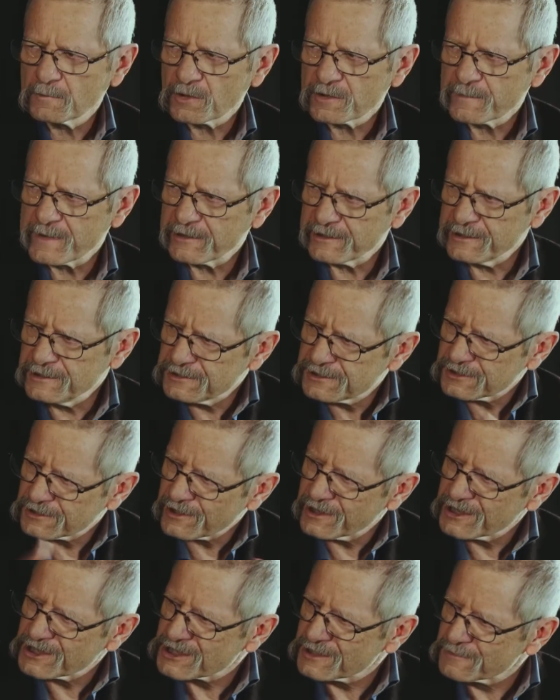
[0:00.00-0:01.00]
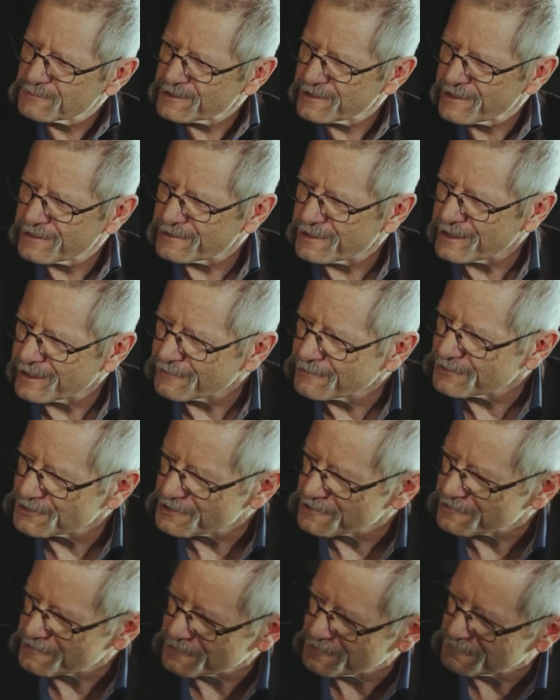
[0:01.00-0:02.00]
And what about integration with other
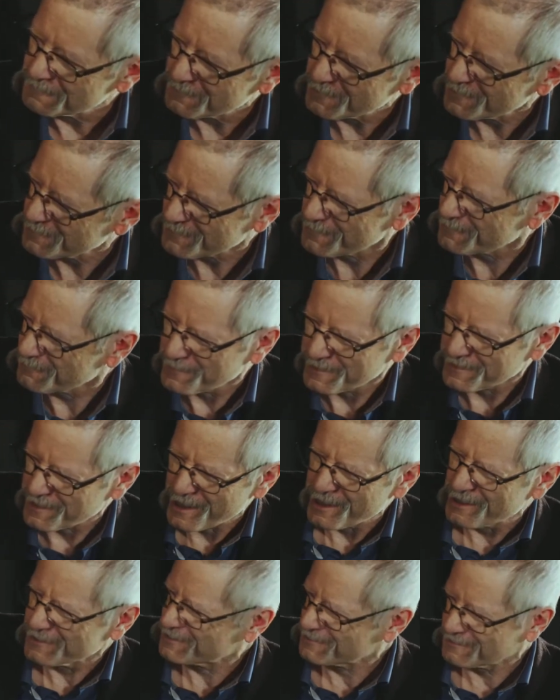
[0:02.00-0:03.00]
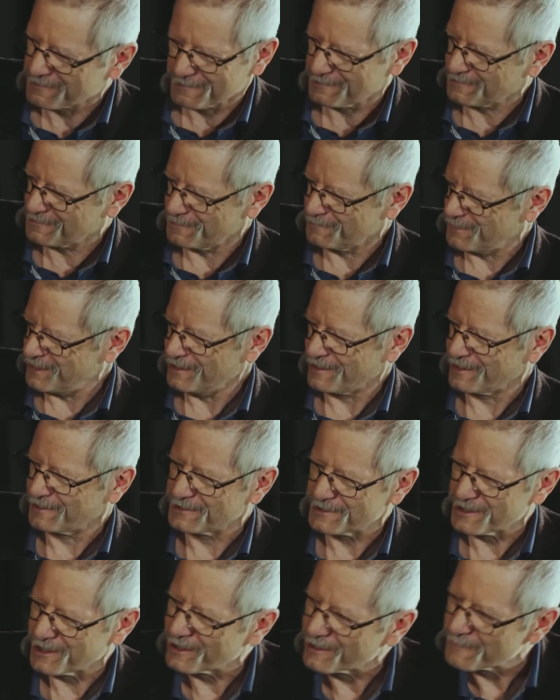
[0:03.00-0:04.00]
languages, and where they're completely
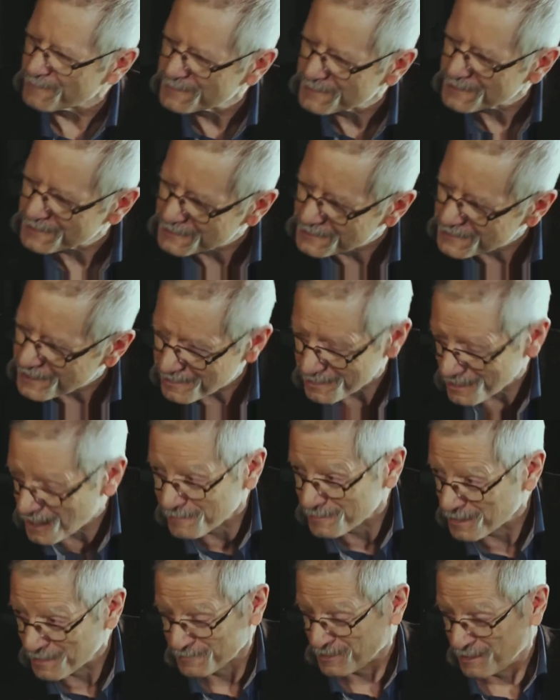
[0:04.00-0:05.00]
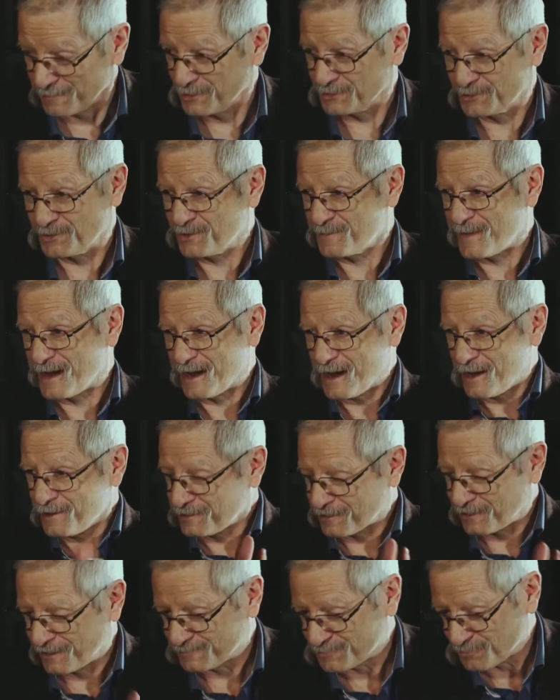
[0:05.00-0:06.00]
untyped? I'm not talking about
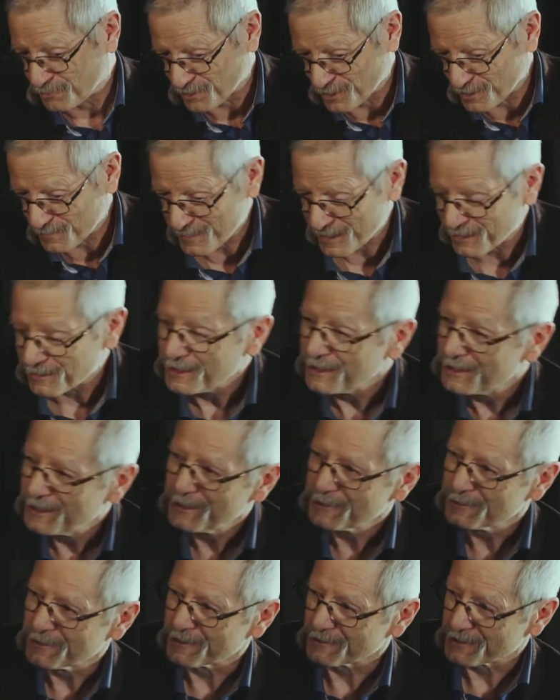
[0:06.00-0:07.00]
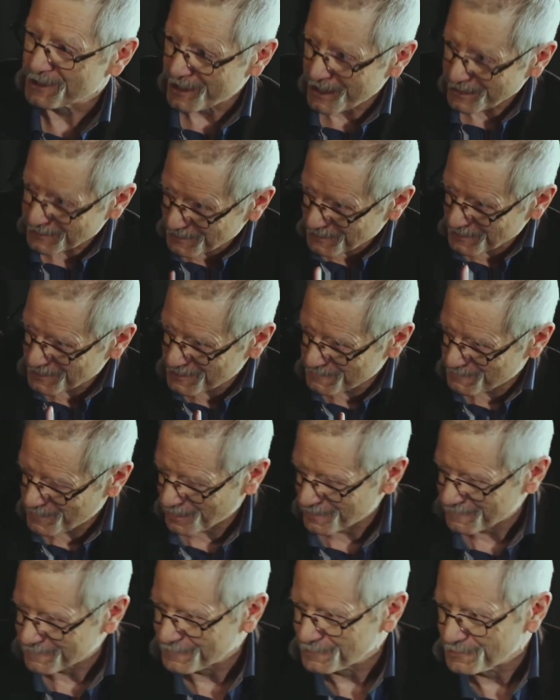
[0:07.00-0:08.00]
Haskell. I'm talking about connecting it to
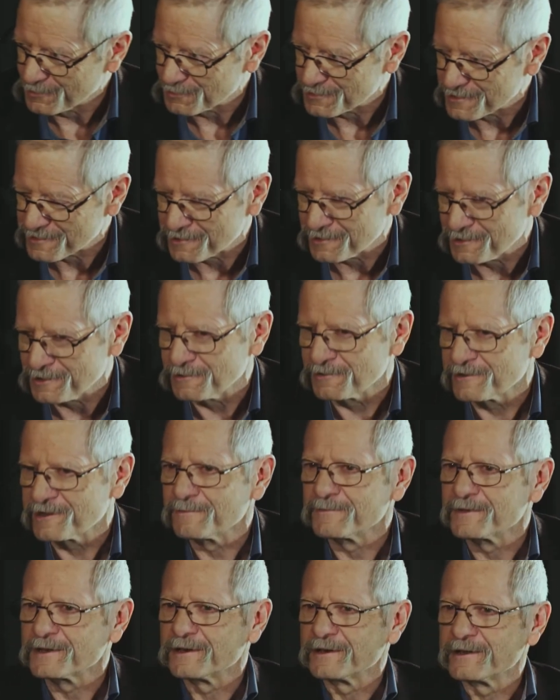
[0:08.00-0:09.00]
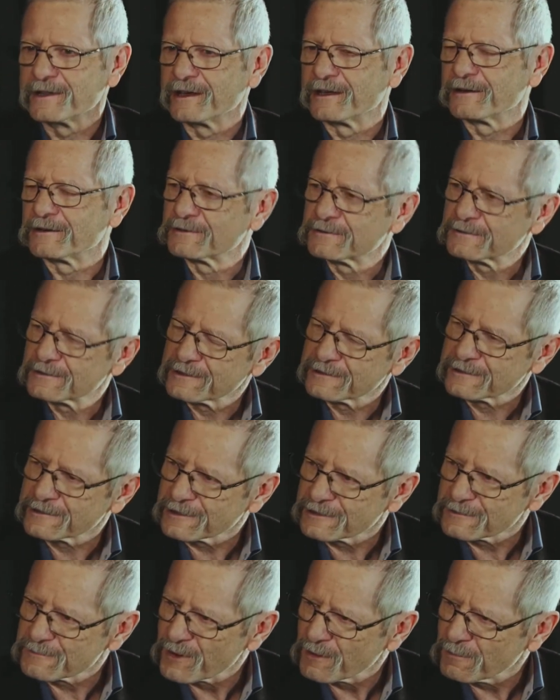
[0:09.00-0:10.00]
Python or to C or something like that. Is
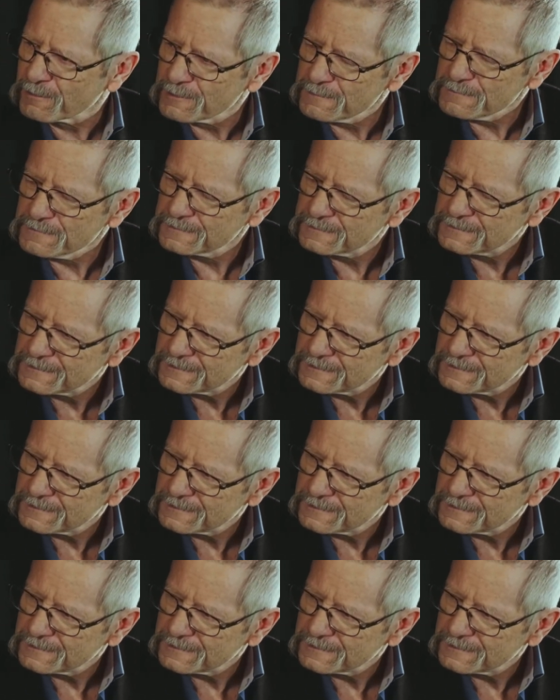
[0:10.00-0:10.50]
that a problem?